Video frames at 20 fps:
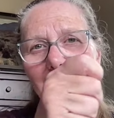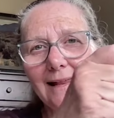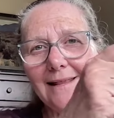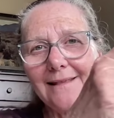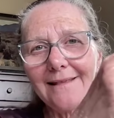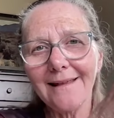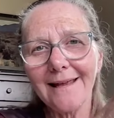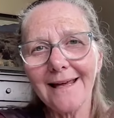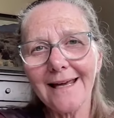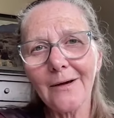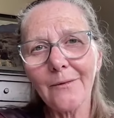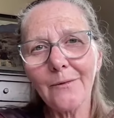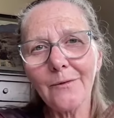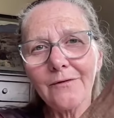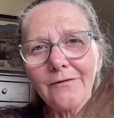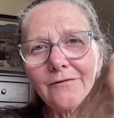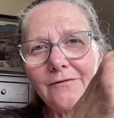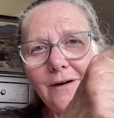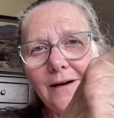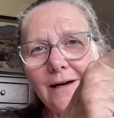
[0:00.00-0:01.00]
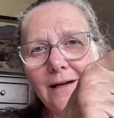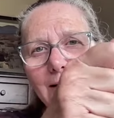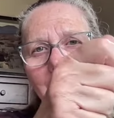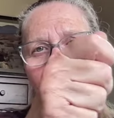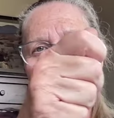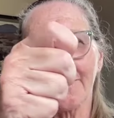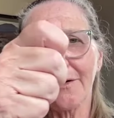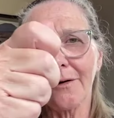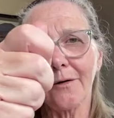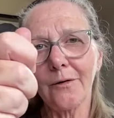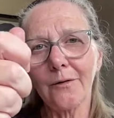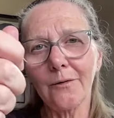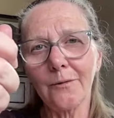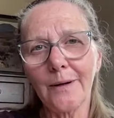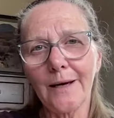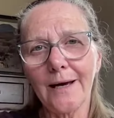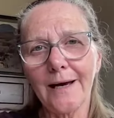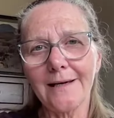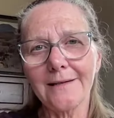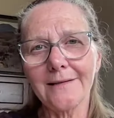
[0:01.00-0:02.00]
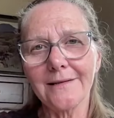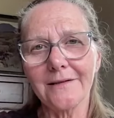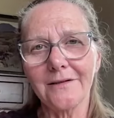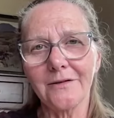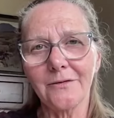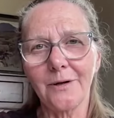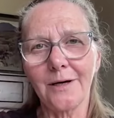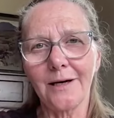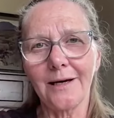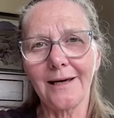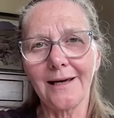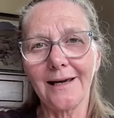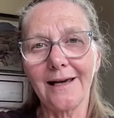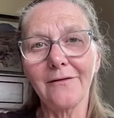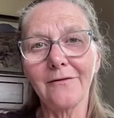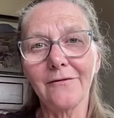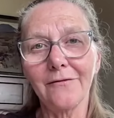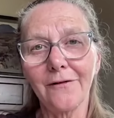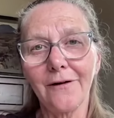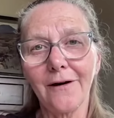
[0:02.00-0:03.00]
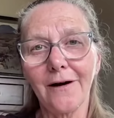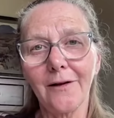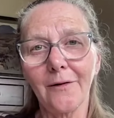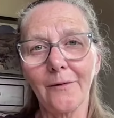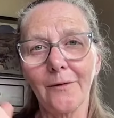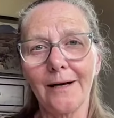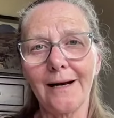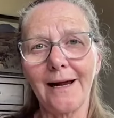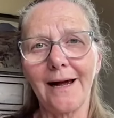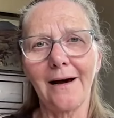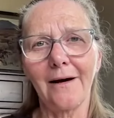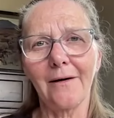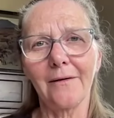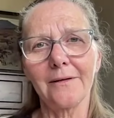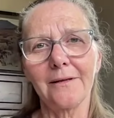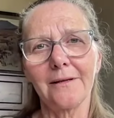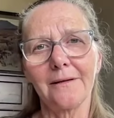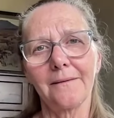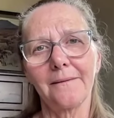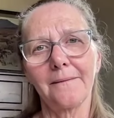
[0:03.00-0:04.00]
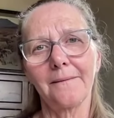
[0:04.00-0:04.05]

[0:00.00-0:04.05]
and they would find their own passageway and follow it out.